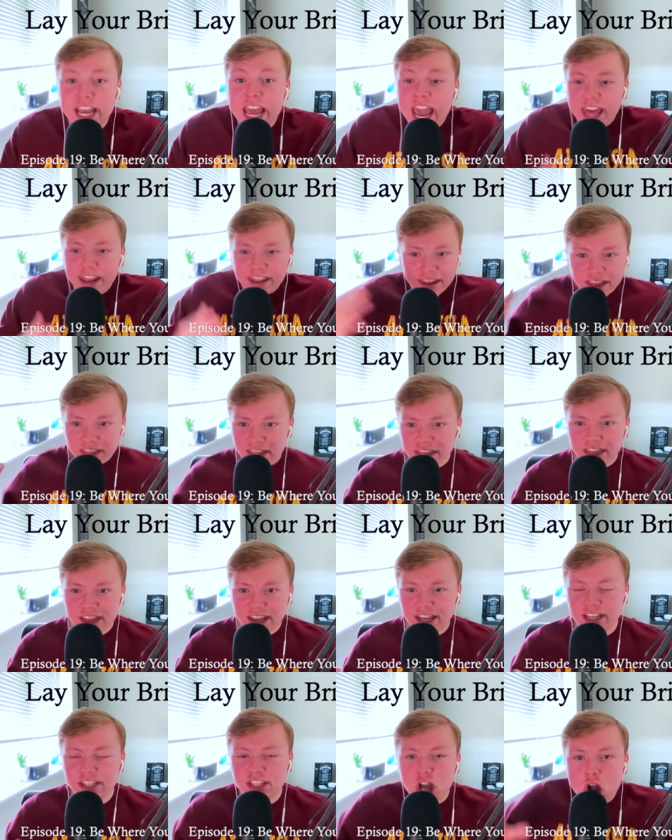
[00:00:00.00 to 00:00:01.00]
And another thing
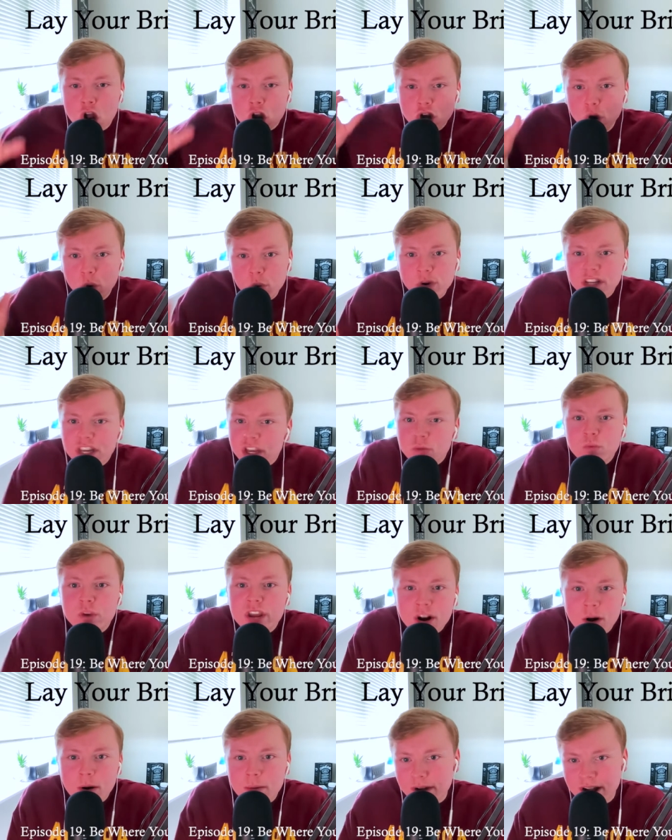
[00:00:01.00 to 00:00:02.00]
is no one can read
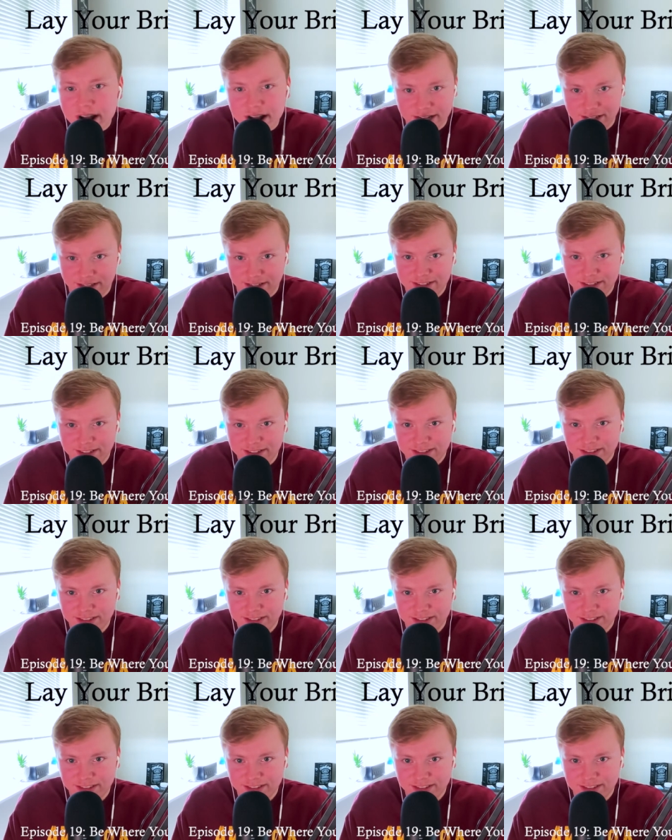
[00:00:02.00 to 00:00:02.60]
our minds.